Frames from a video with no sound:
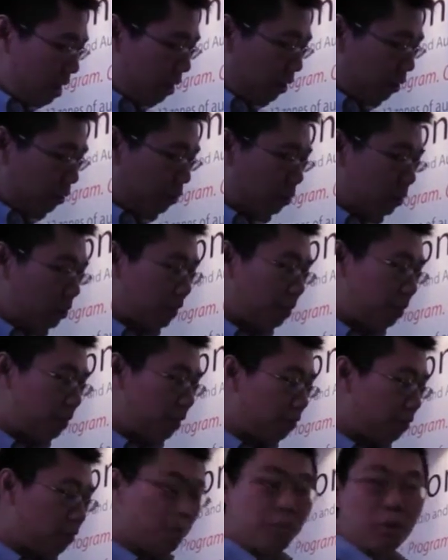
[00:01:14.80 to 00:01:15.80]
You can do the same
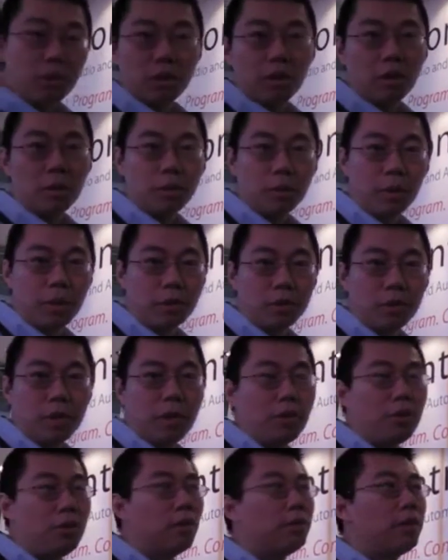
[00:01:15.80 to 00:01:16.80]
thing for music as well, so
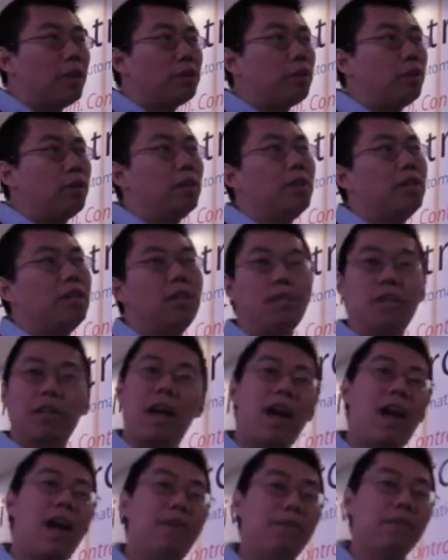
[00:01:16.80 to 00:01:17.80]
that you don't necessarily need to
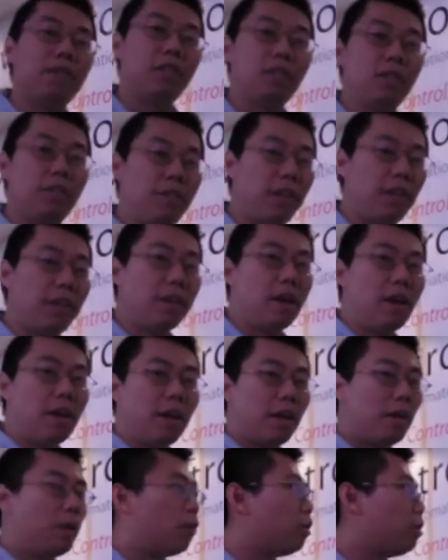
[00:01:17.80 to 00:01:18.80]
have a T V
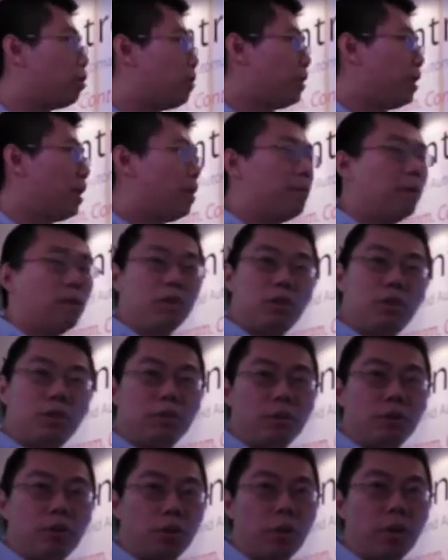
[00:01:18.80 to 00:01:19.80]
in order to be able to
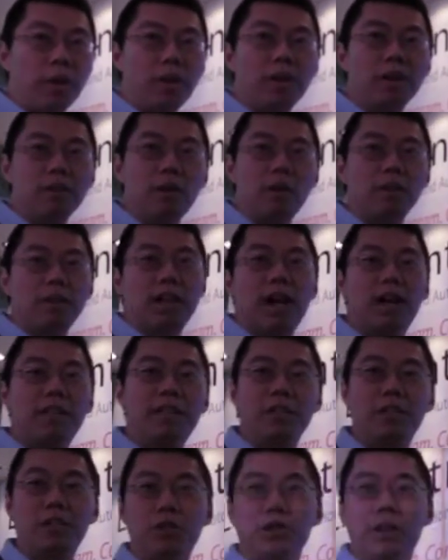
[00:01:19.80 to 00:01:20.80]
enjoy all the
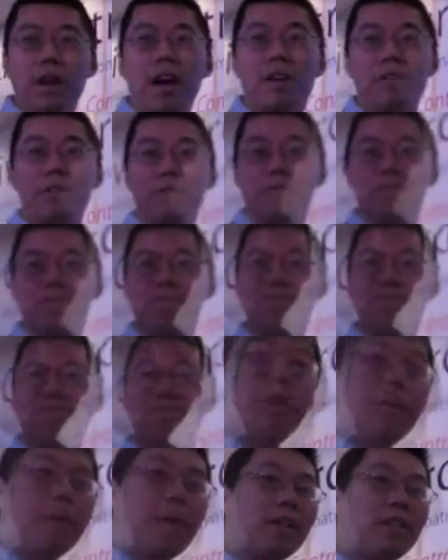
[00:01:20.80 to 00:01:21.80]
content that you have.
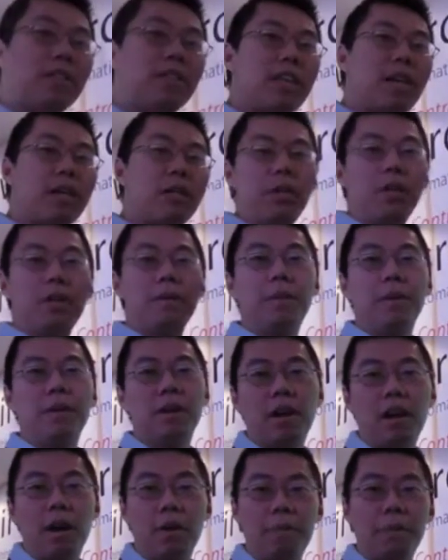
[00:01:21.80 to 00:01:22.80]
Vidabox has actually been
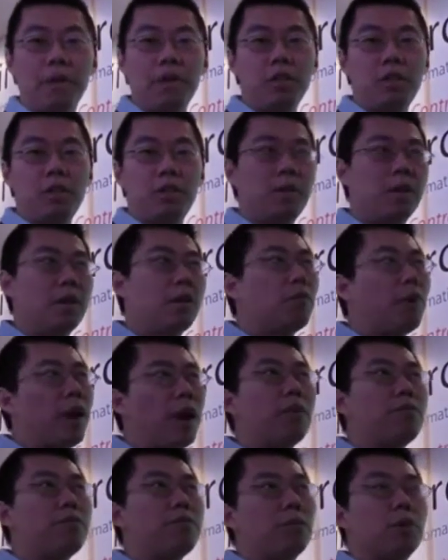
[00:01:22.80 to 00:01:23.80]
a company that's been
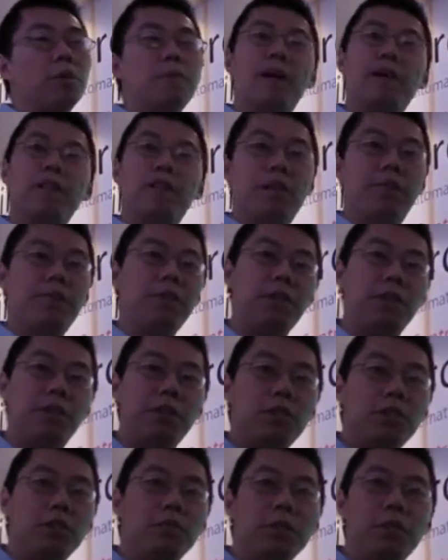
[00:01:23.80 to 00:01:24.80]
around for about seven
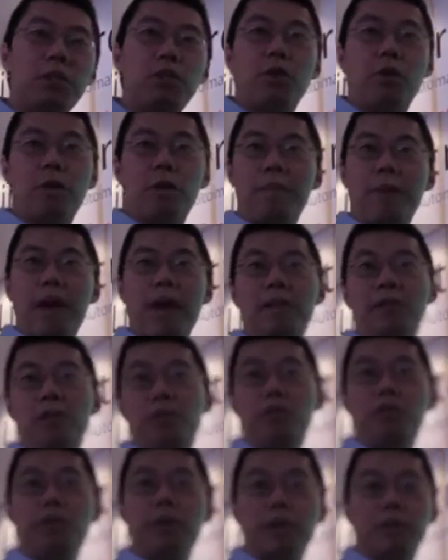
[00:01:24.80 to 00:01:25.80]
years. We started back in
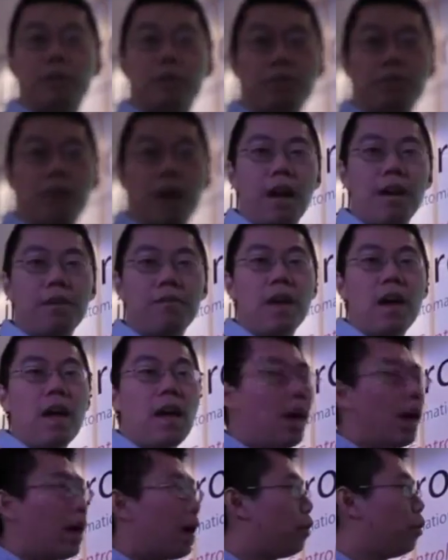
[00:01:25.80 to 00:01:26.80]
two thousand five,
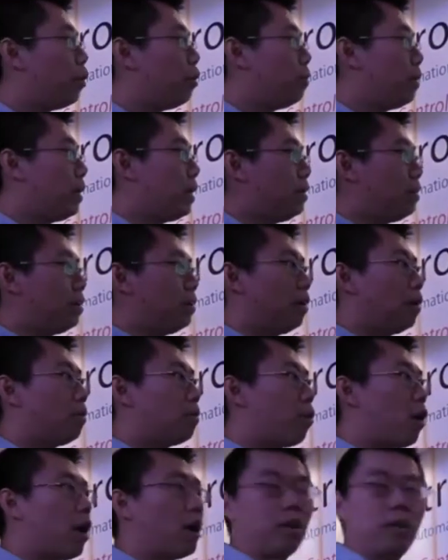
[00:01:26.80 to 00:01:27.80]
and our main
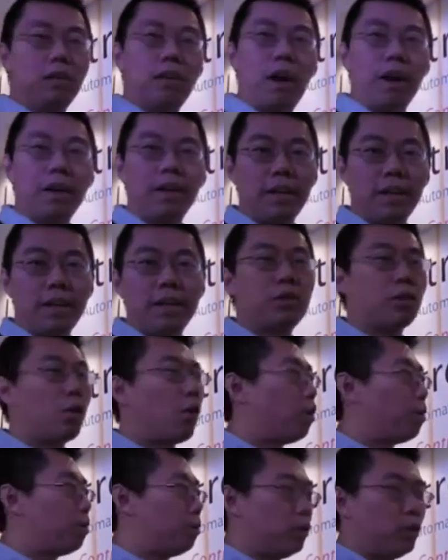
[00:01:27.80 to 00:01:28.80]
product line is
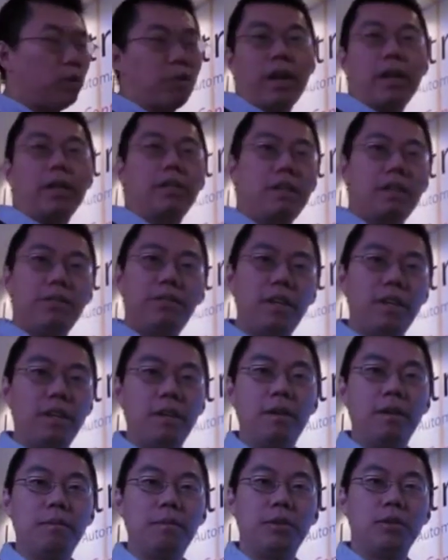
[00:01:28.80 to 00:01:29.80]
our Blu-ray and D V
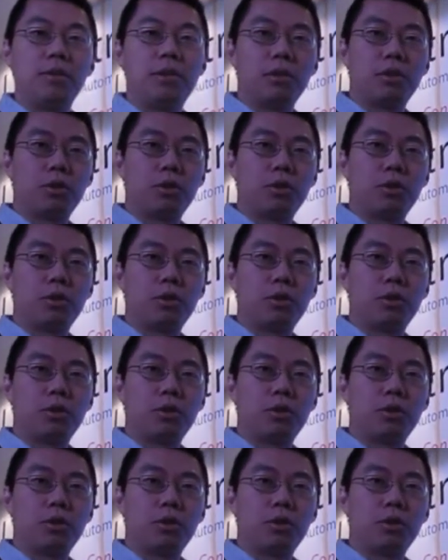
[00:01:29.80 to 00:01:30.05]
D music